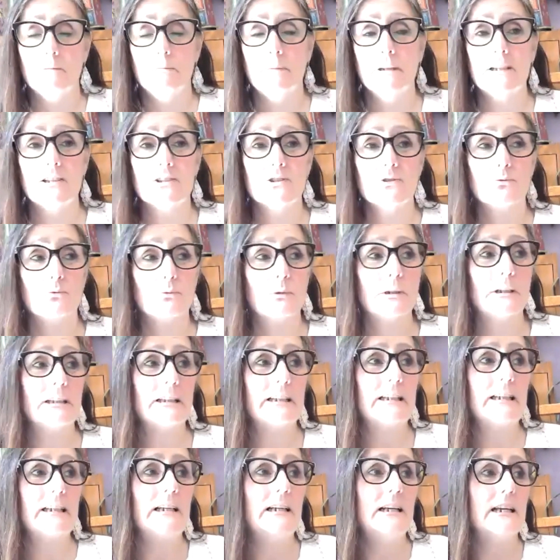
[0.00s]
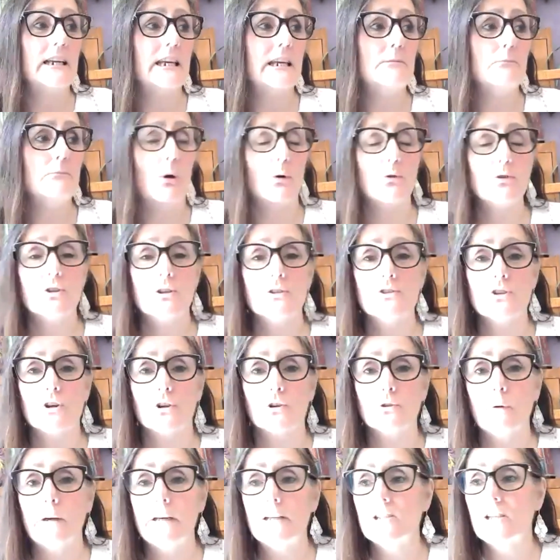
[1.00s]
Because really, emotions
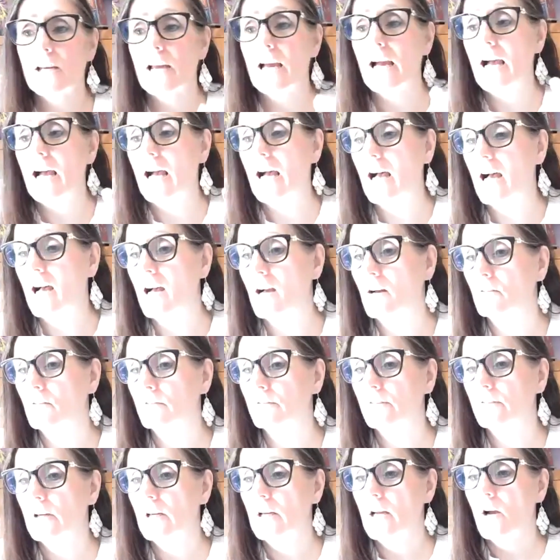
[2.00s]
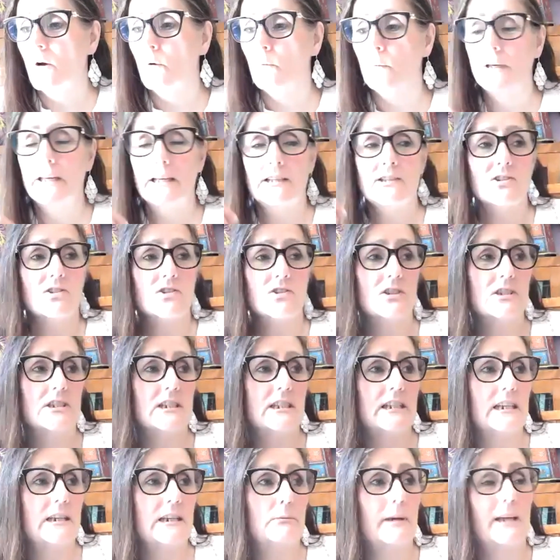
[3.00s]
are great to have. We get to
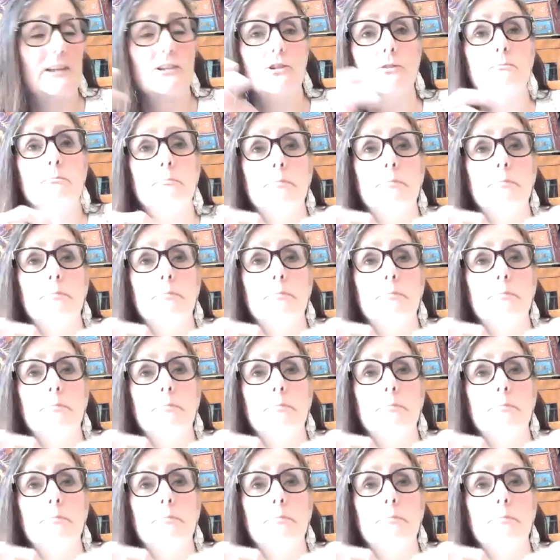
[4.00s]
see, we get to